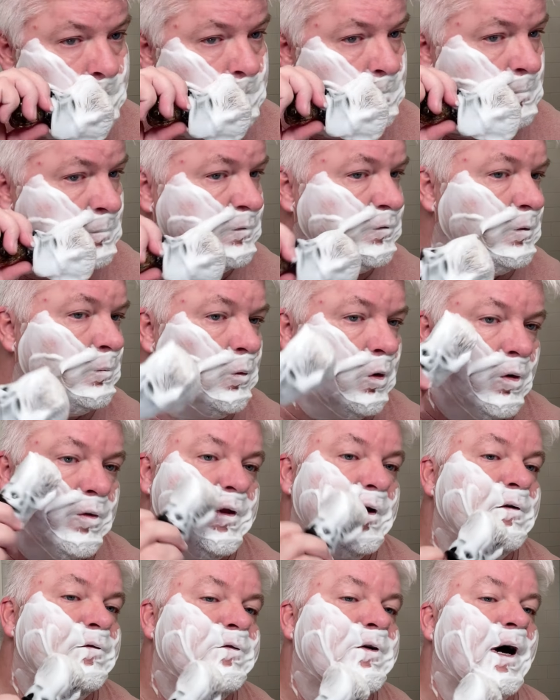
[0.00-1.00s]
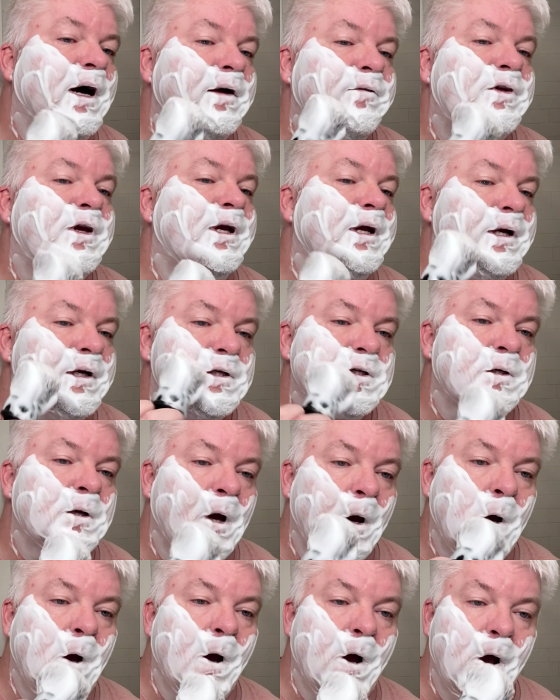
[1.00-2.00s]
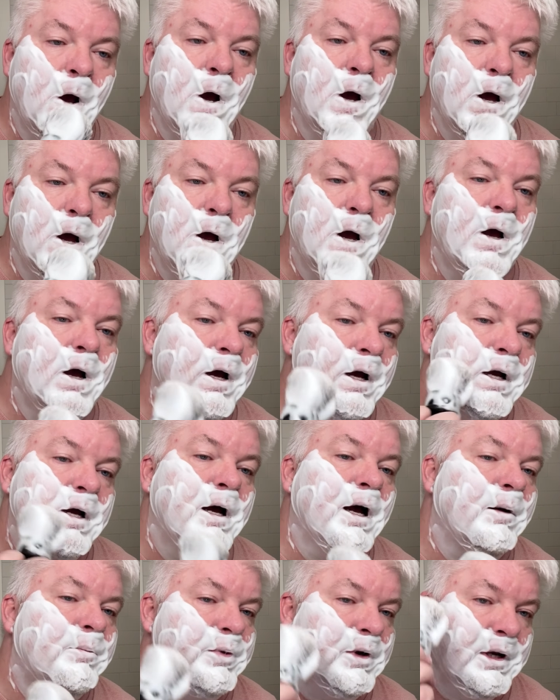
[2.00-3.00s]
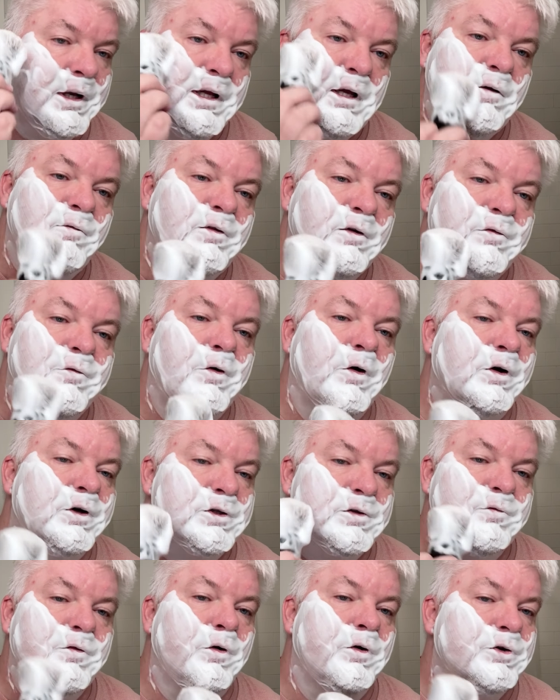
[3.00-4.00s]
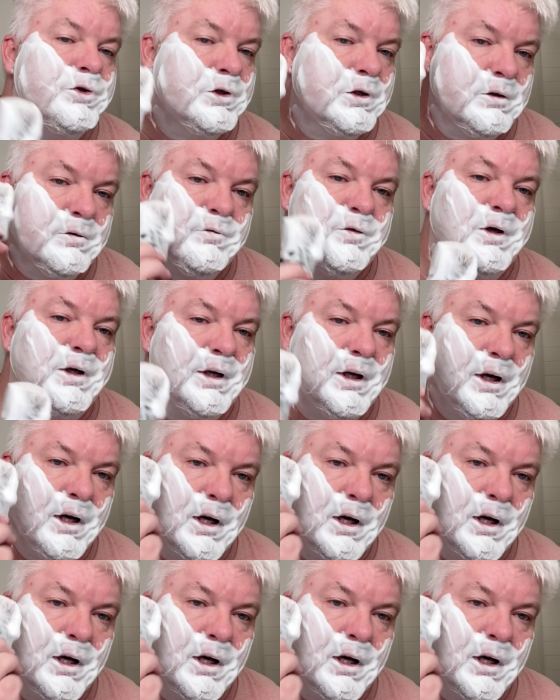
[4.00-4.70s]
for more than five years. Uh, I believe the first version of it